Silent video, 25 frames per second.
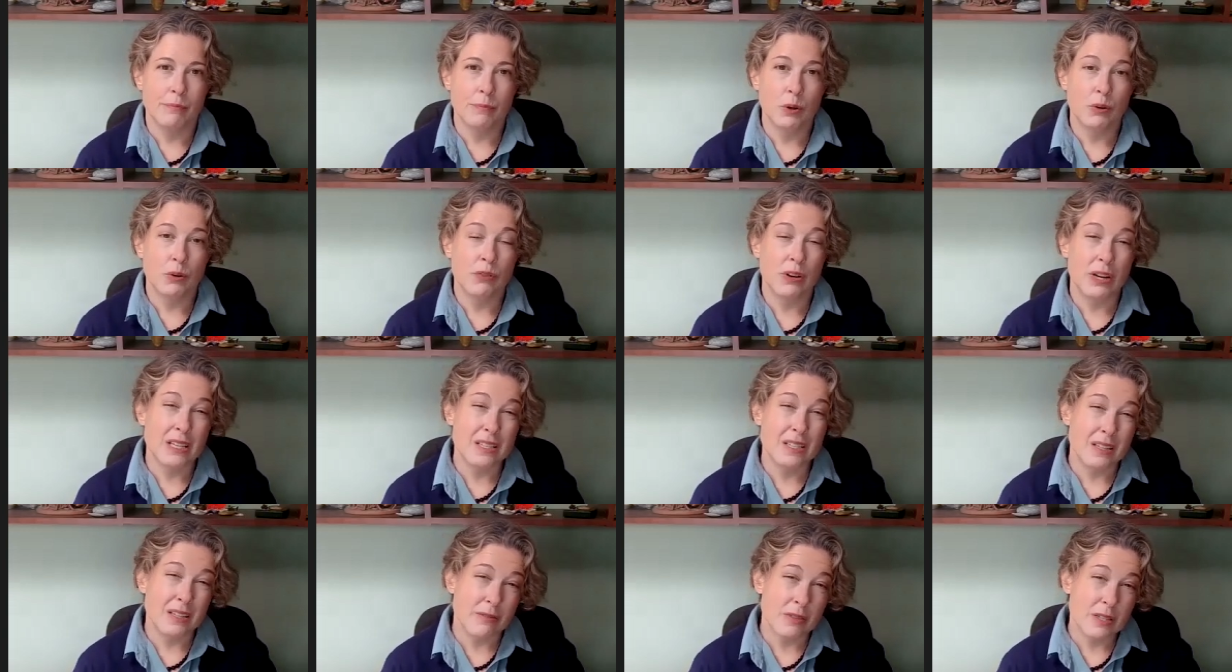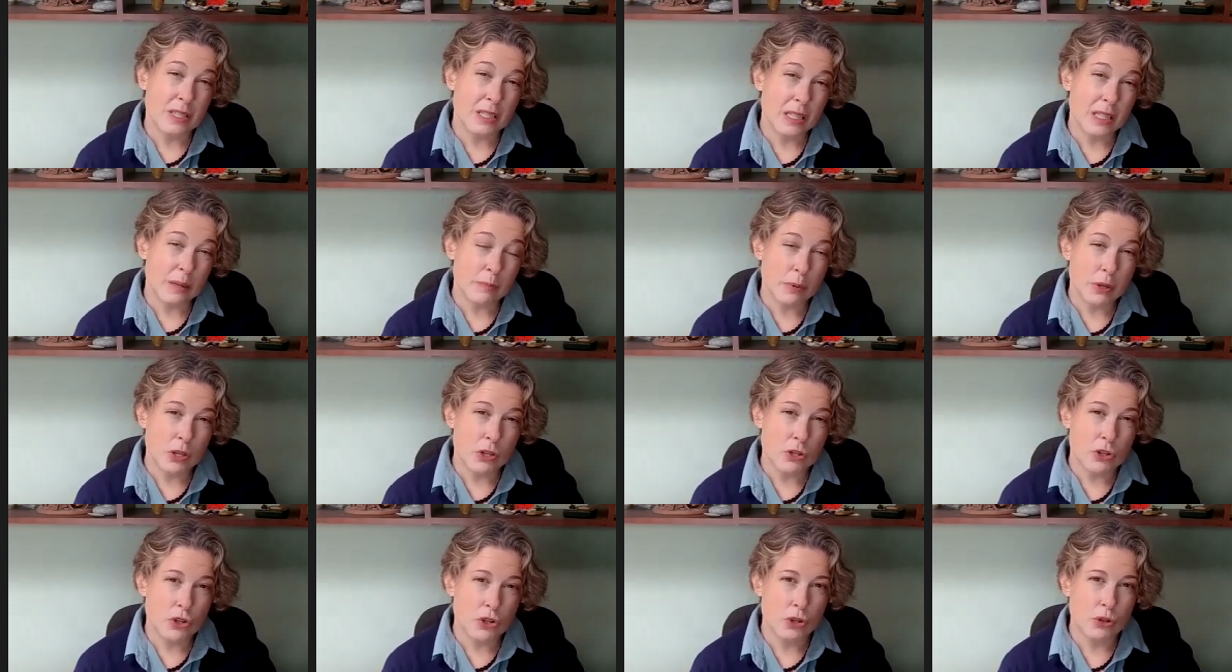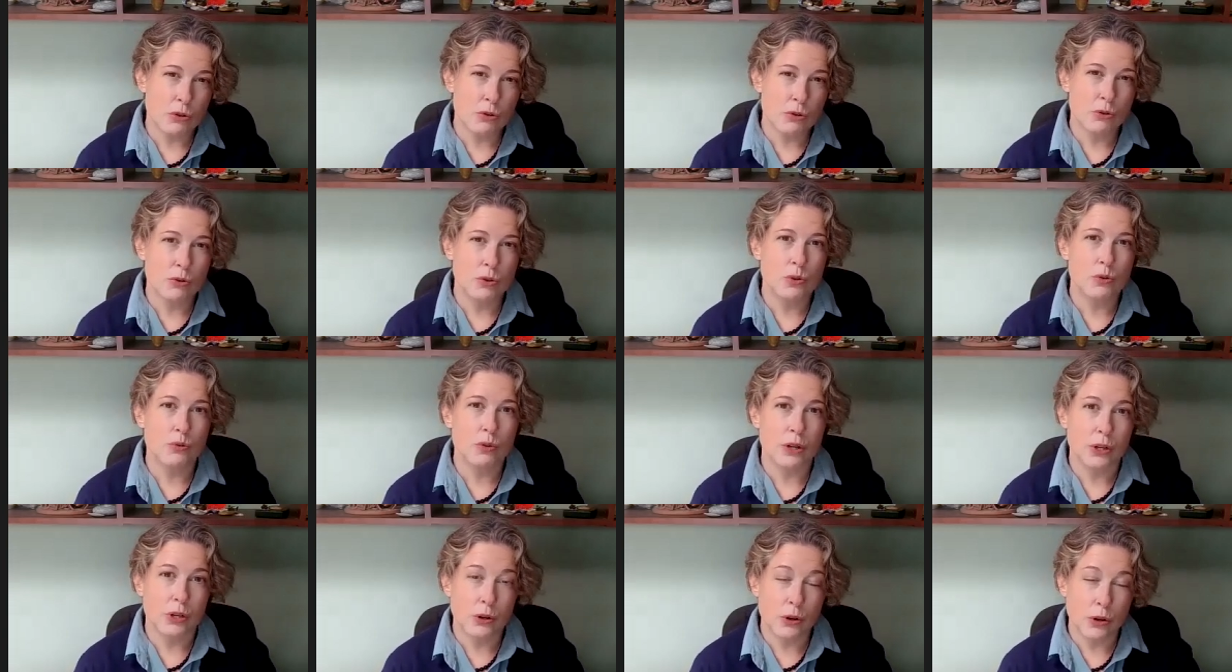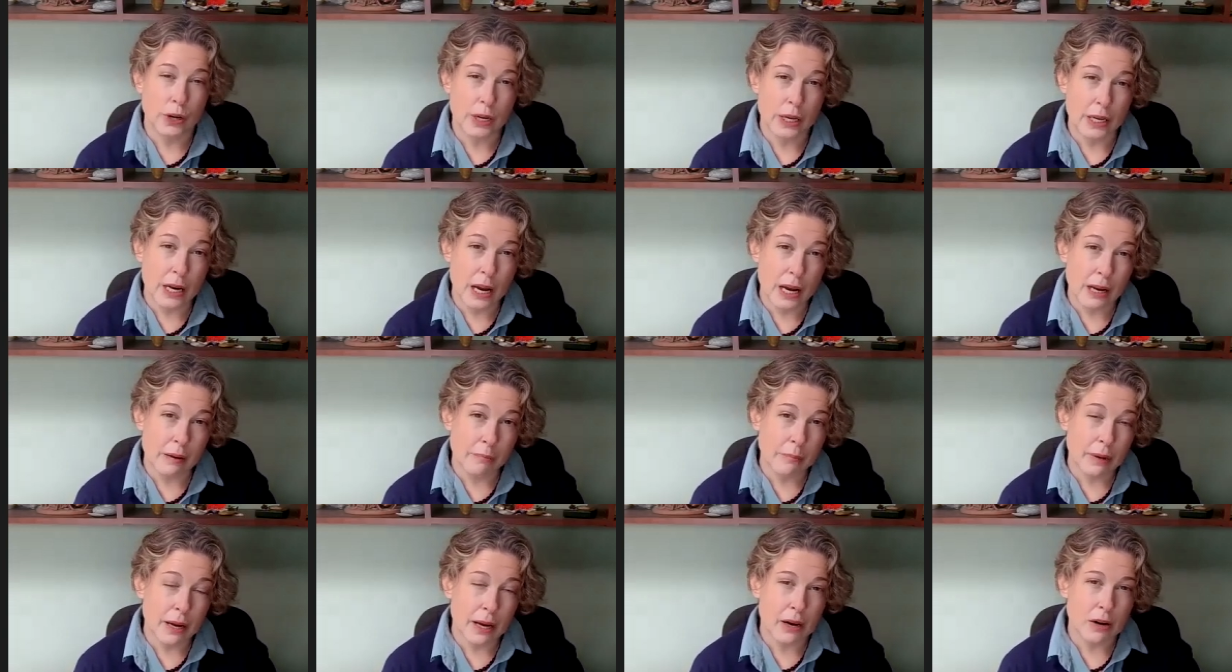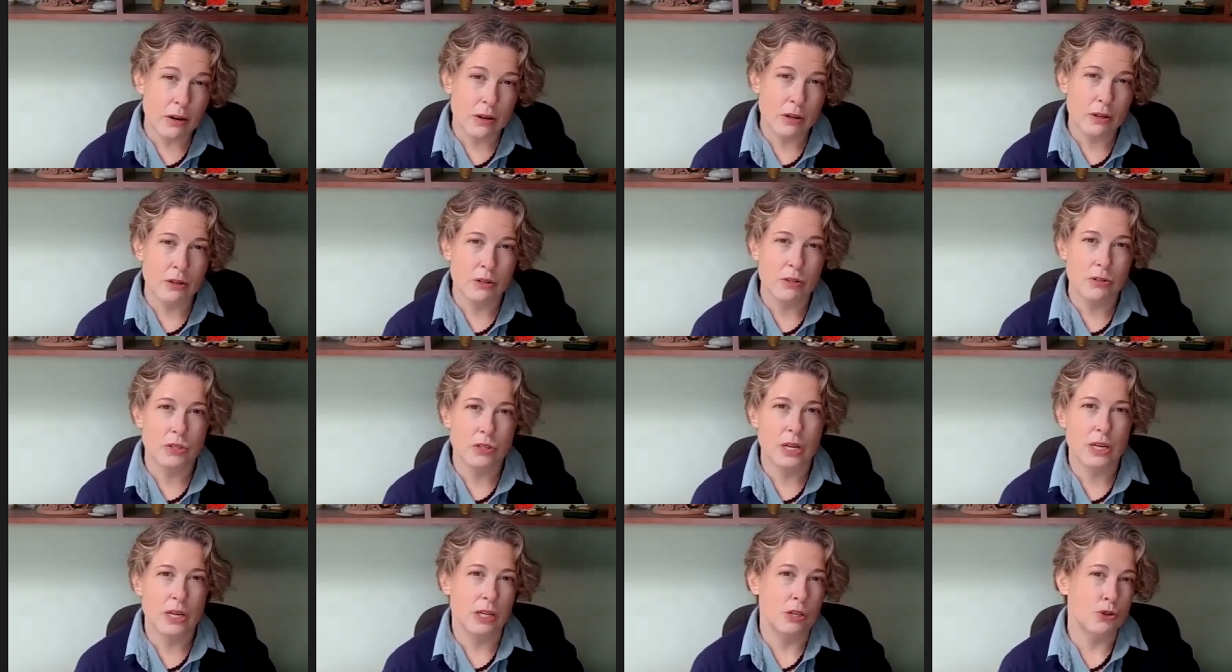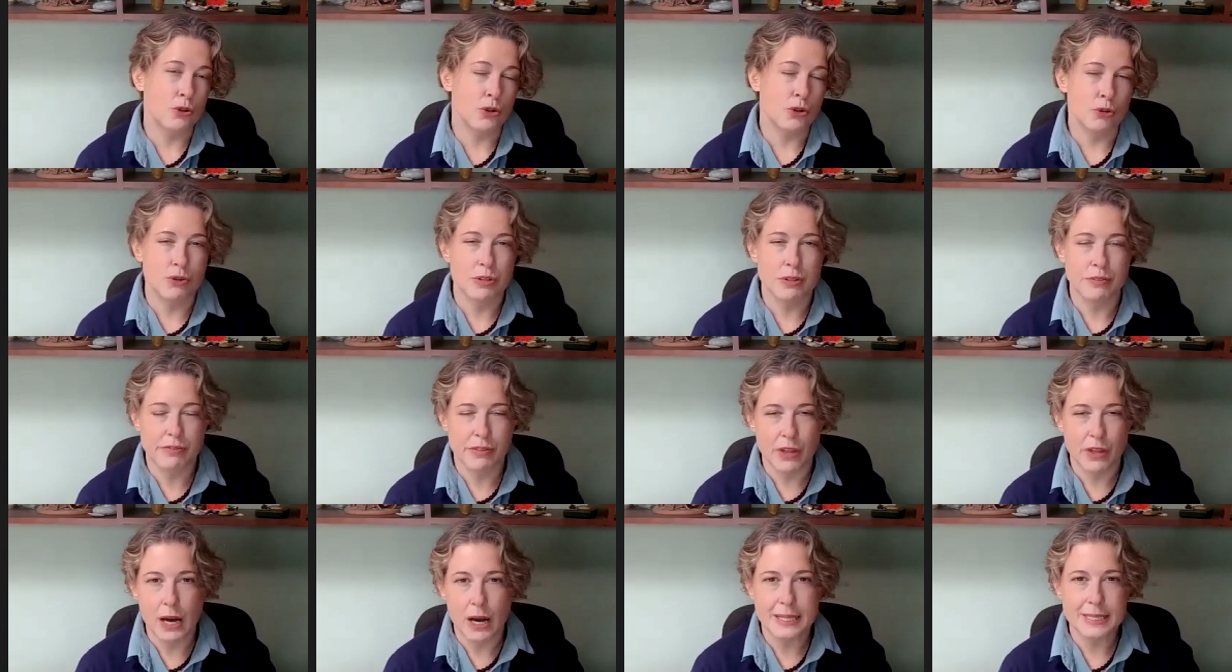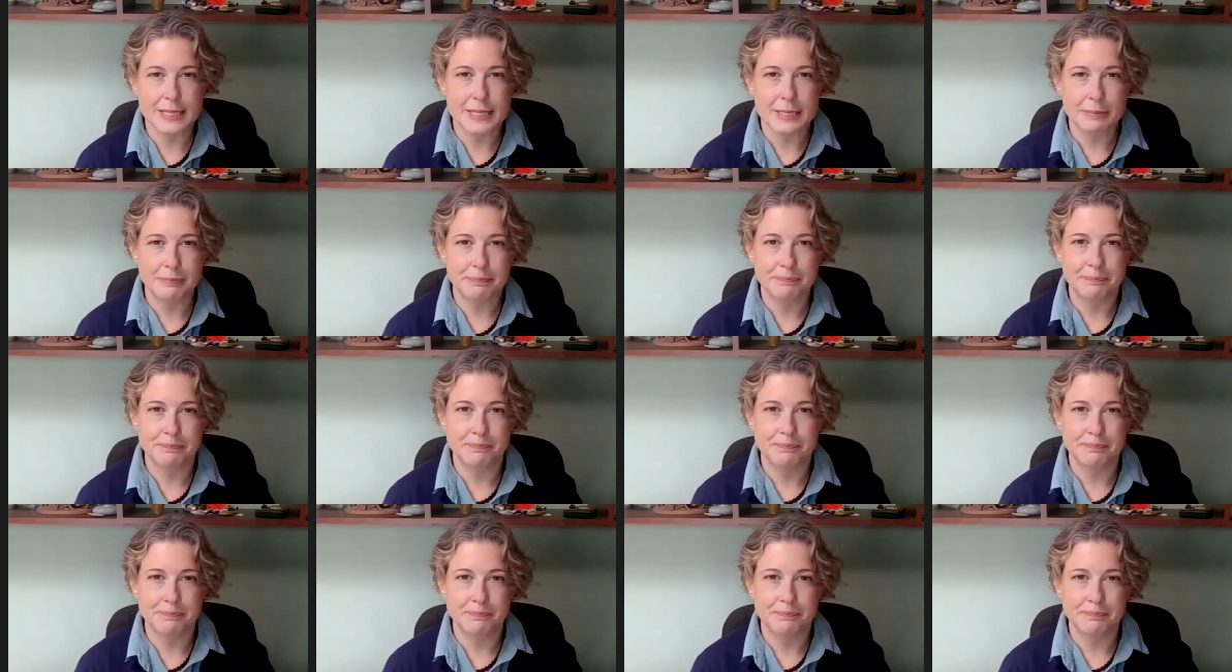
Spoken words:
pervasive sleep issues, recurring nightmares, and intrusive thoughts.